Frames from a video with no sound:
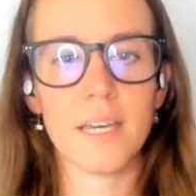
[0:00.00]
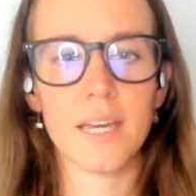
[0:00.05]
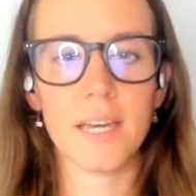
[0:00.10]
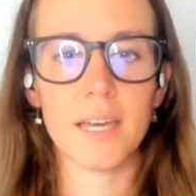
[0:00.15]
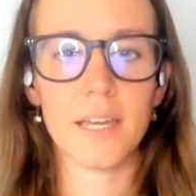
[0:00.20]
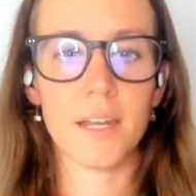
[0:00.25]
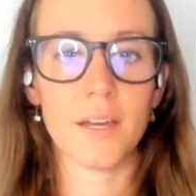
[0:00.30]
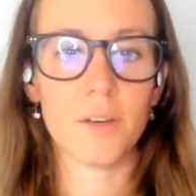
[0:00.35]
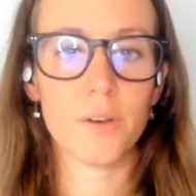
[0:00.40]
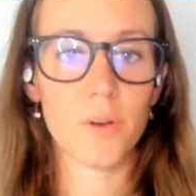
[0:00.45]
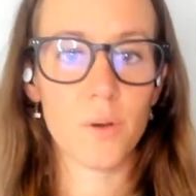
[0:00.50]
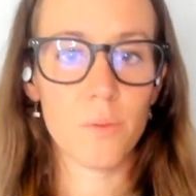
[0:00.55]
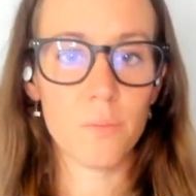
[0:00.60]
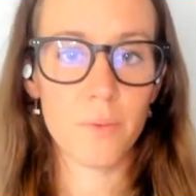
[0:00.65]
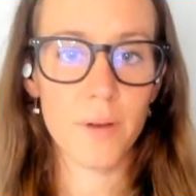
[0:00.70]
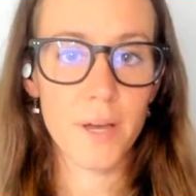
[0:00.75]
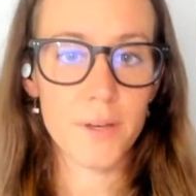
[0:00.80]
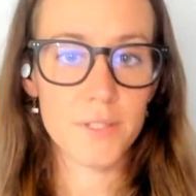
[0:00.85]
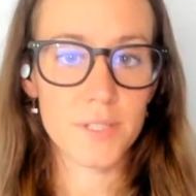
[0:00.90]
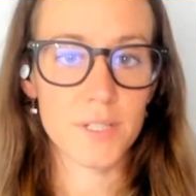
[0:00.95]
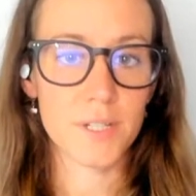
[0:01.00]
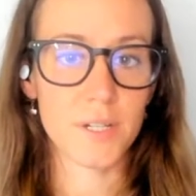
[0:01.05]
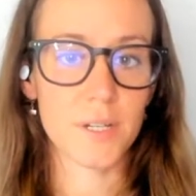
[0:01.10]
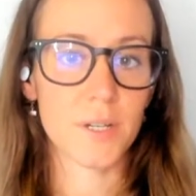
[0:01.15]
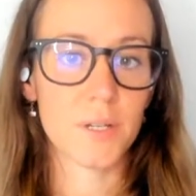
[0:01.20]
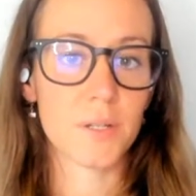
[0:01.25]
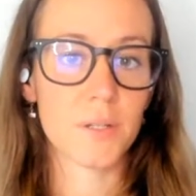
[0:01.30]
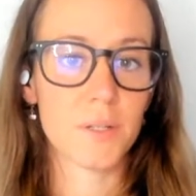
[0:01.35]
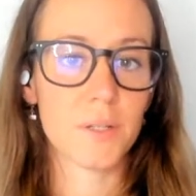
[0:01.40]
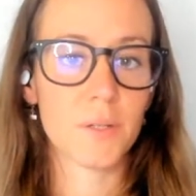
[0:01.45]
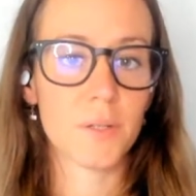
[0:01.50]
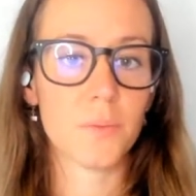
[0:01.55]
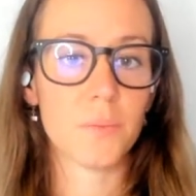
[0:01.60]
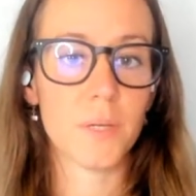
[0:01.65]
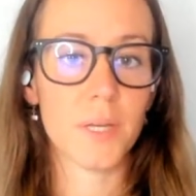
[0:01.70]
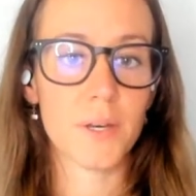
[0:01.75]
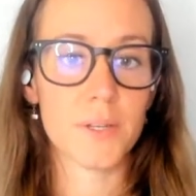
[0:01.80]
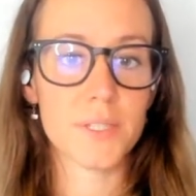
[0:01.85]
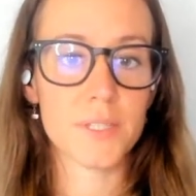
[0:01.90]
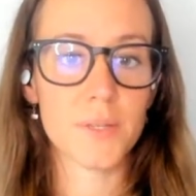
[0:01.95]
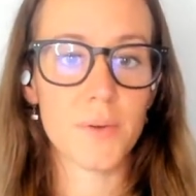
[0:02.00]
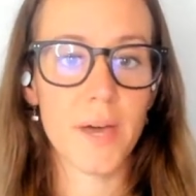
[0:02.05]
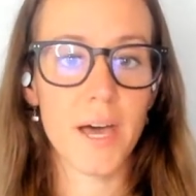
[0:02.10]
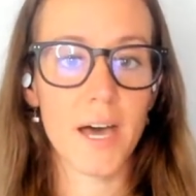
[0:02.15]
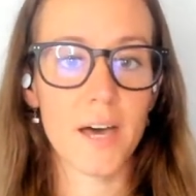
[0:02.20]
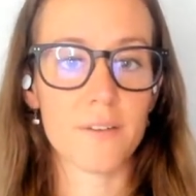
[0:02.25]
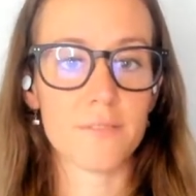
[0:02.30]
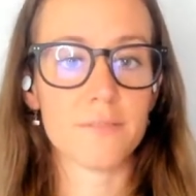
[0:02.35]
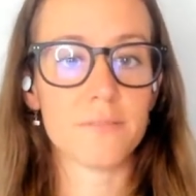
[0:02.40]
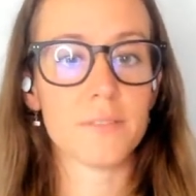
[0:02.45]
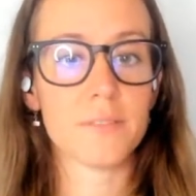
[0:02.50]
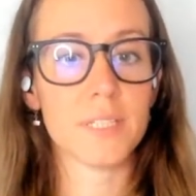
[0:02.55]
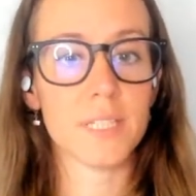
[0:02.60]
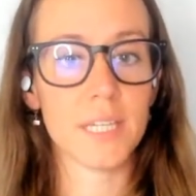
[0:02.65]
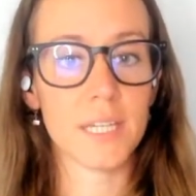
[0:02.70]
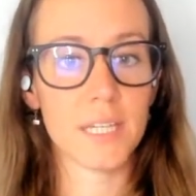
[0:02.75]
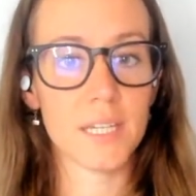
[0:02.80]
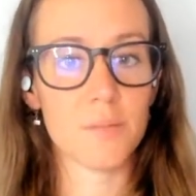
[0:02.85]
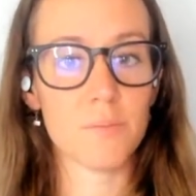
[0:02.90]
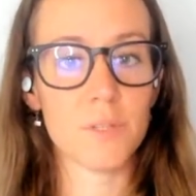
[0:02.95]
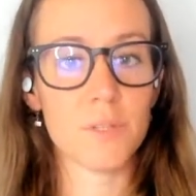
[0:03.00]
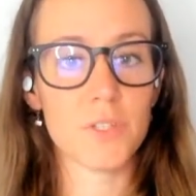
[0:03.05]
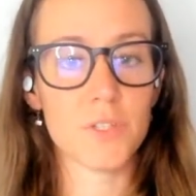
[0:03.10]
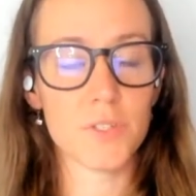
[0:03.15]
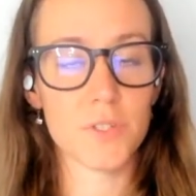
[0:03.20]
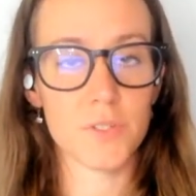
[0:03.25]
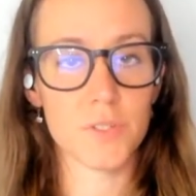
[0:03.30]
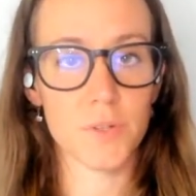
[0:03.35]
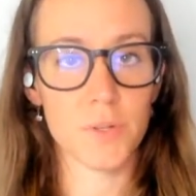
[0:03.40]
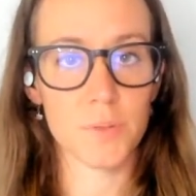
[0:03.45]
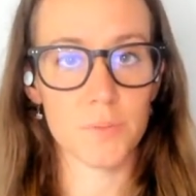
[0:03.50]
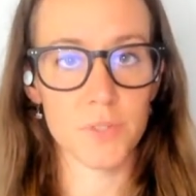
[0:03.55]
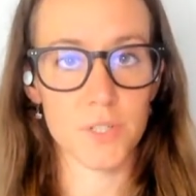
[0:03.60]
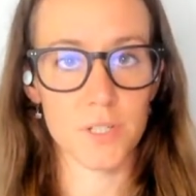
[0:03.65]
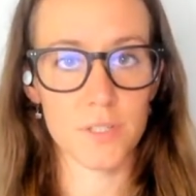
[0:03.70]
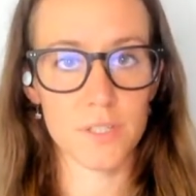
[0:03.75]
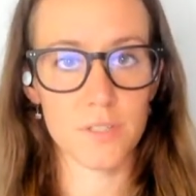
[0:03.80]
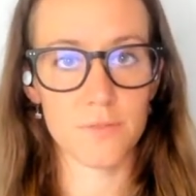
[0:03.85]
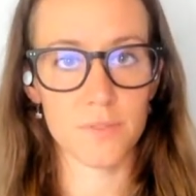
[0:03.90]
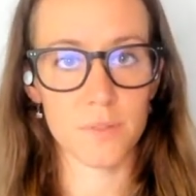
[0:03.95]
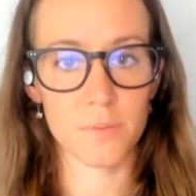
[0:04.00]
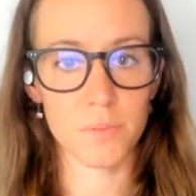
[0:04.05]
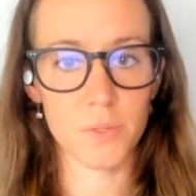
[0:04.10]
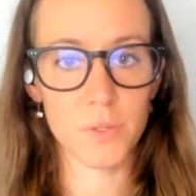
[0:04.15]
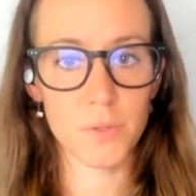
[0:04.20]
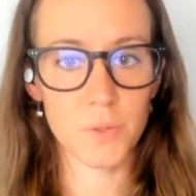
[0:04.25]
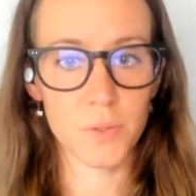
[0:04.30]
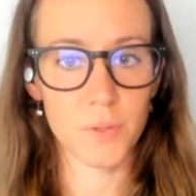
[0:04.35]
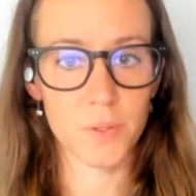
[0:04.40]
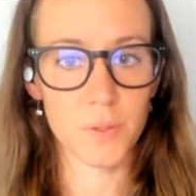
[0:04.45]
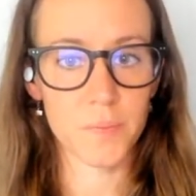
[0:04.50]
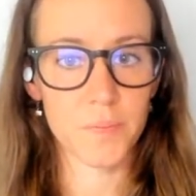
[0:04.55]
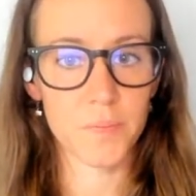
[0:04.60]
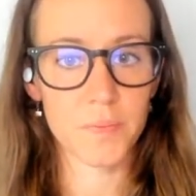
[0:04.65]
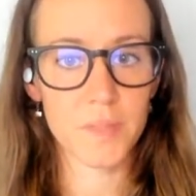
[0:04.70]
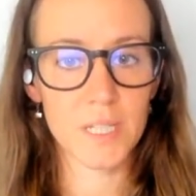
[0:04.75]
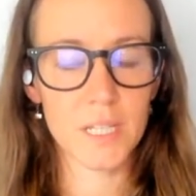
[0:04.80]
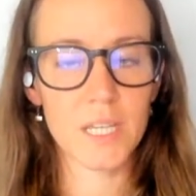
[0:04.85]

And on Chrome browser, we also have Get Image Descriptions from Google,